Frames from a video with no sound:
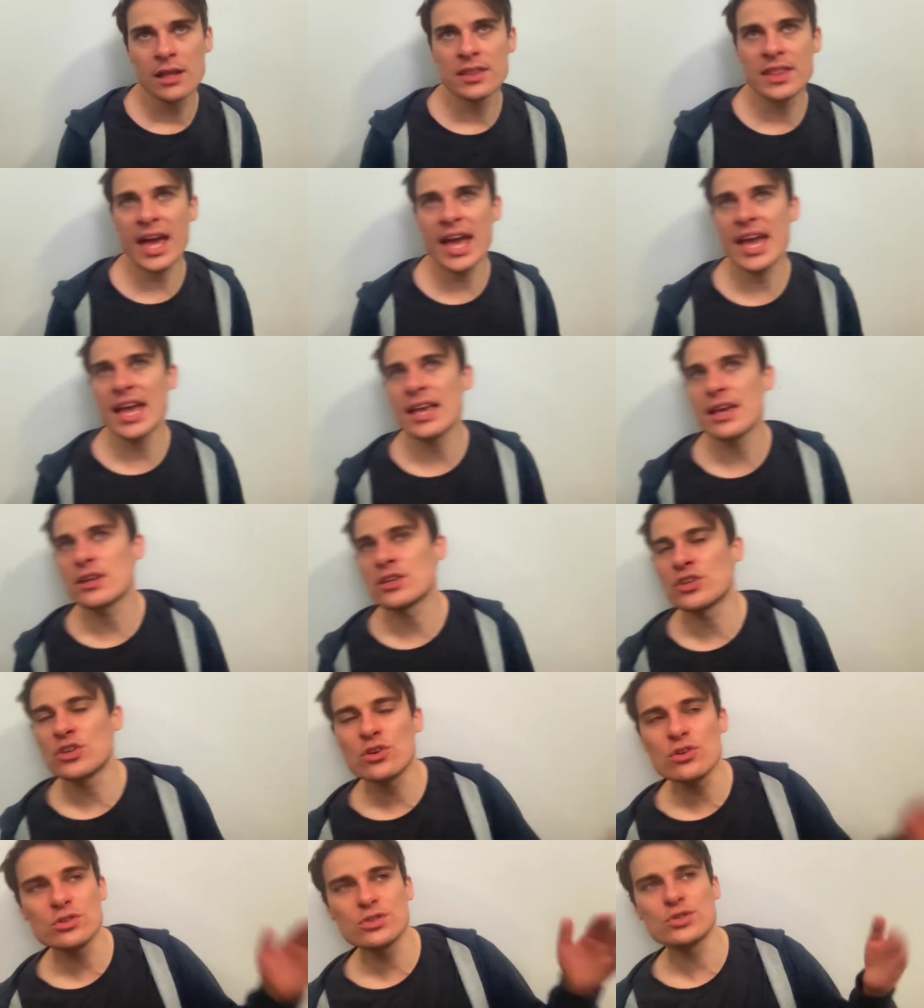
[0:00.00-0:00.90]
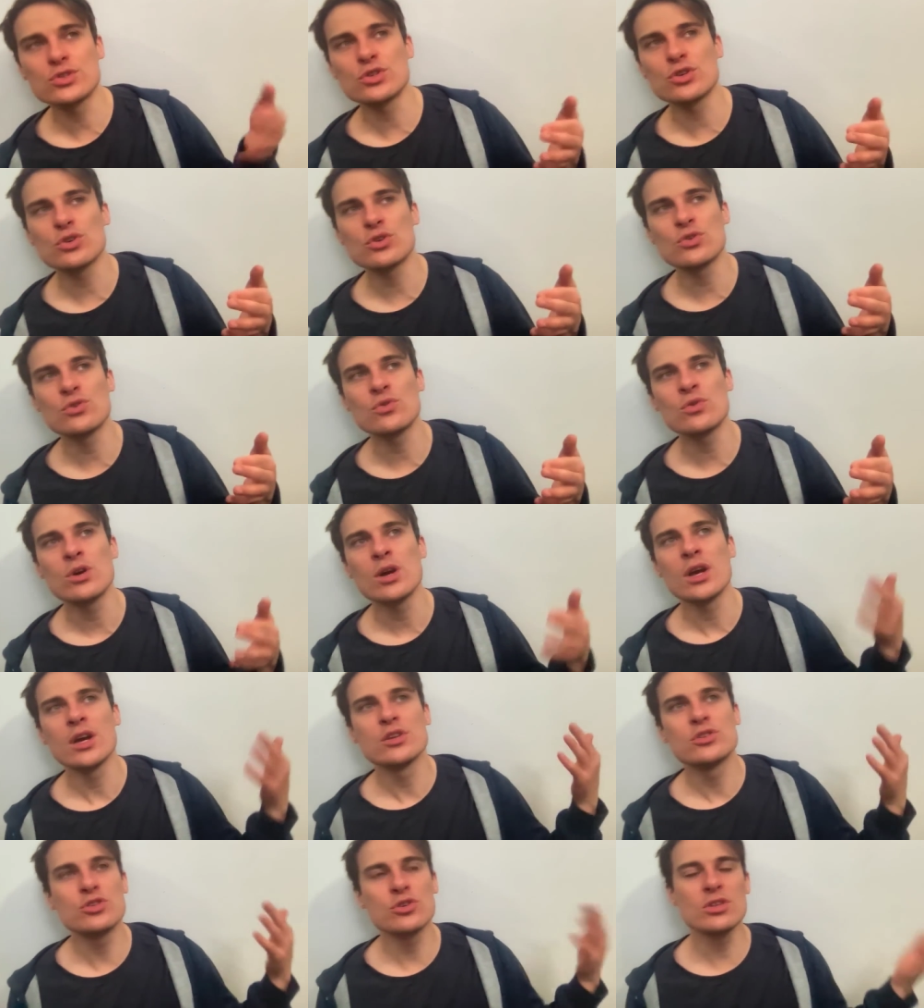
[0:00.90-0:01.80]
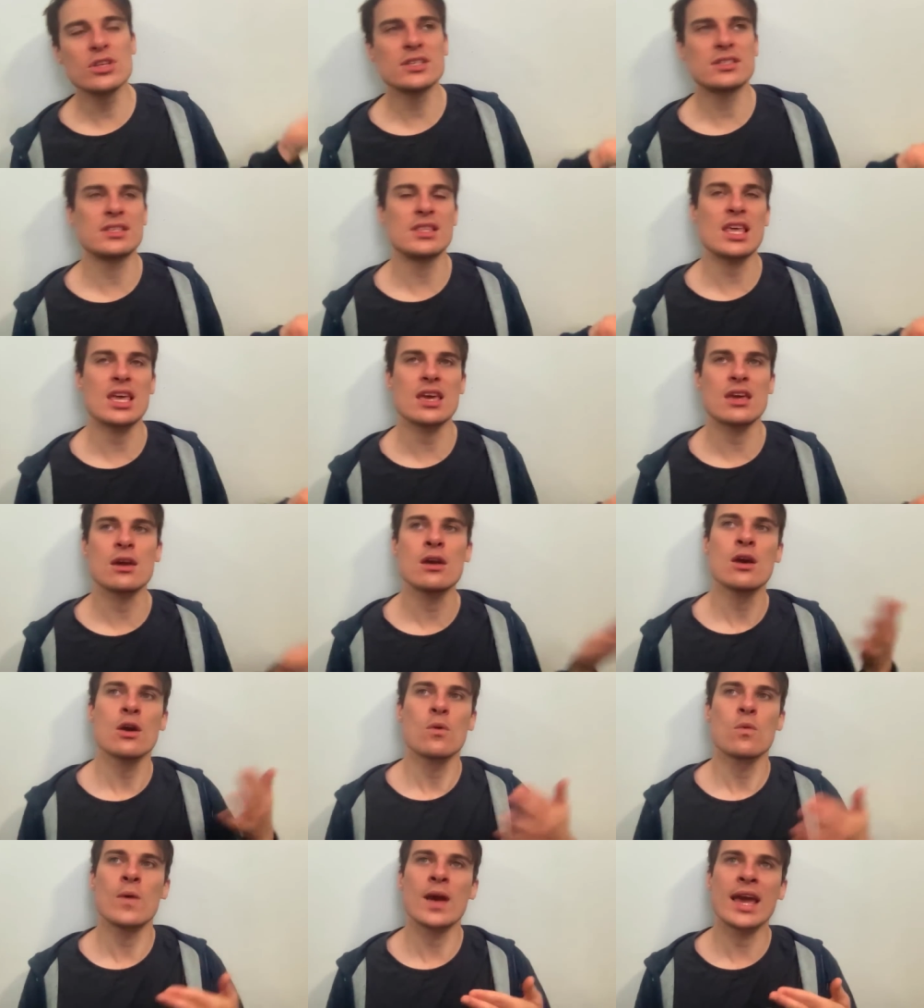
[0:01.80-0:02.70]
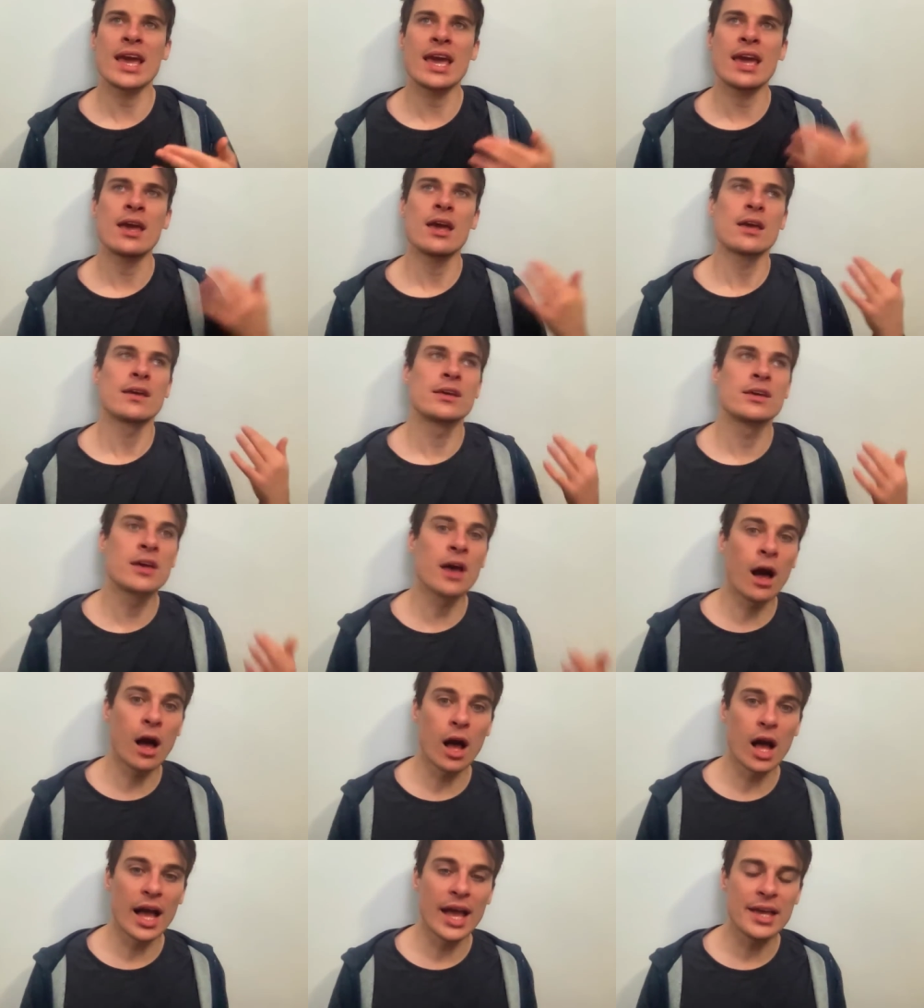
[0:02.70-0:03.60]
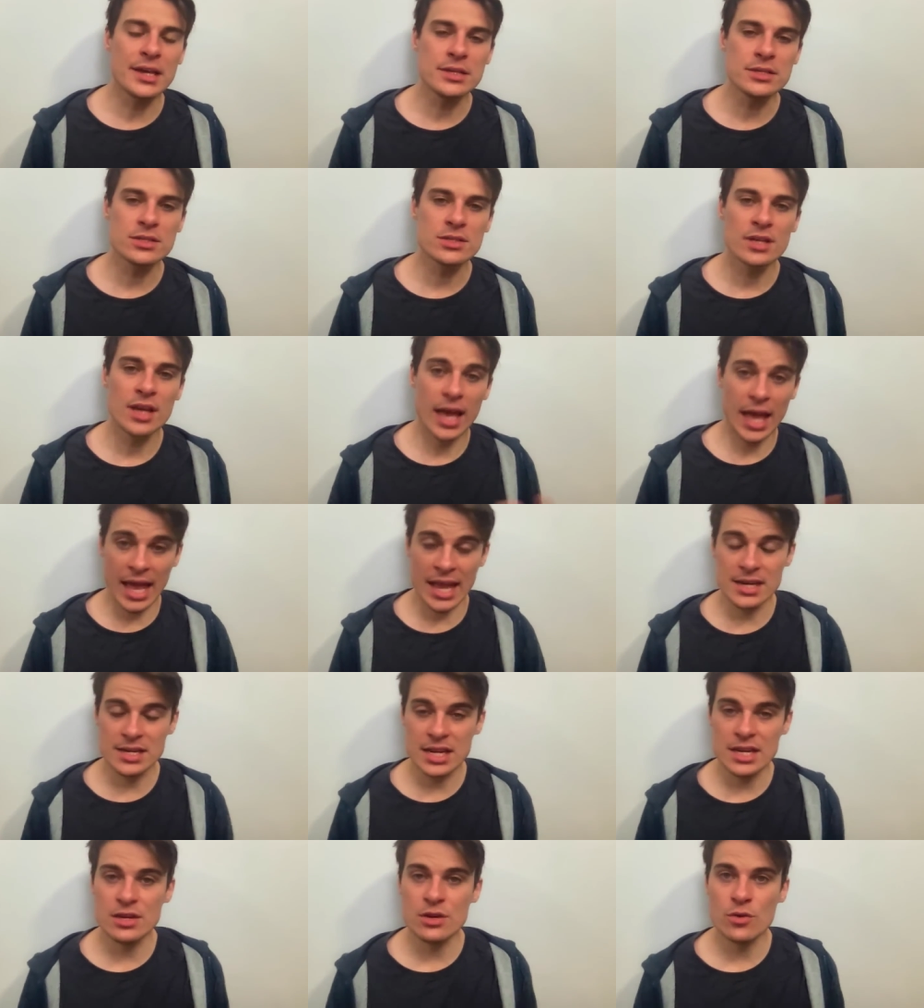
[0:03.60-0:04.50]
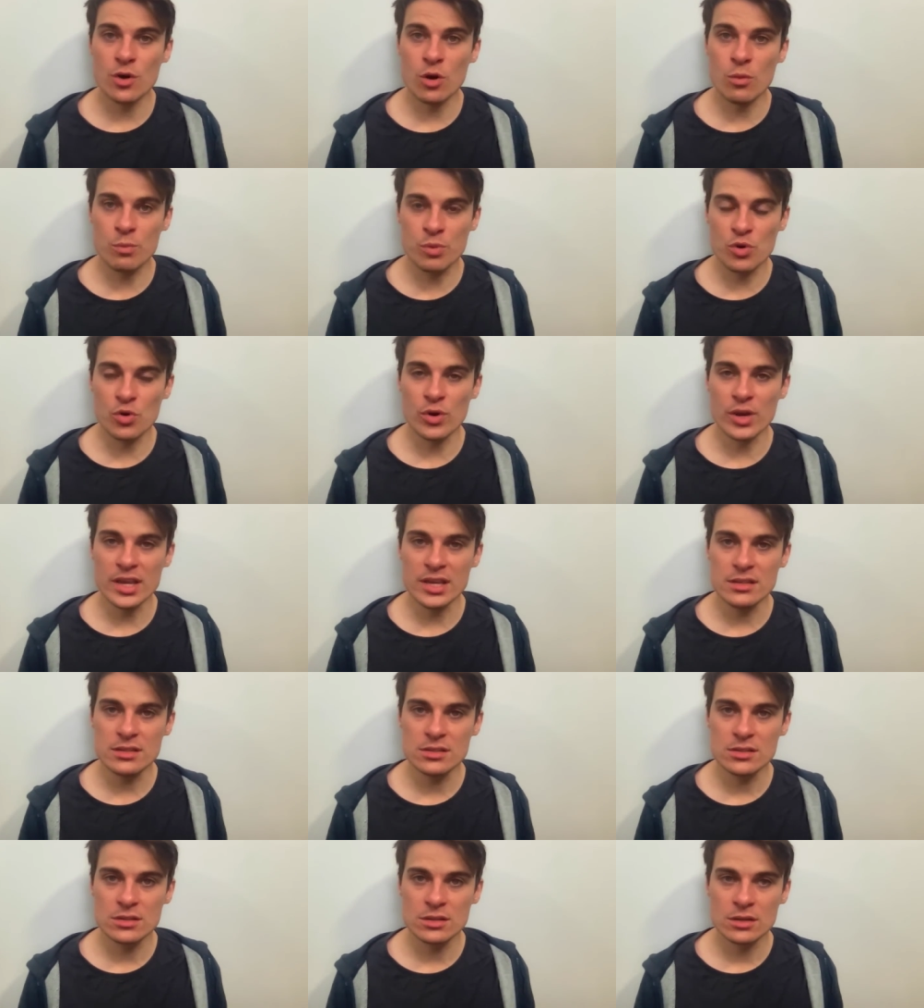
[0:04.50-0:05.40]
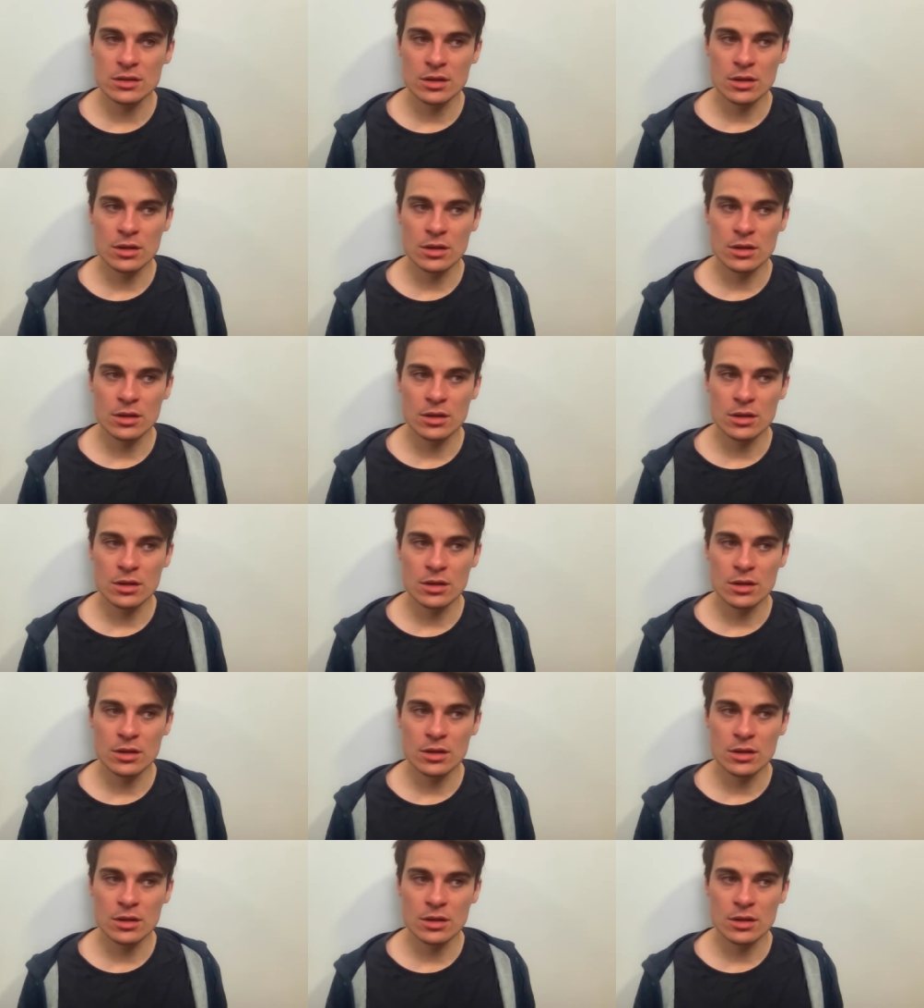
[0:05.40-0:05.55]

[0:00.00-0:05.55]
they used to do this thing where guys, 18 year old boys,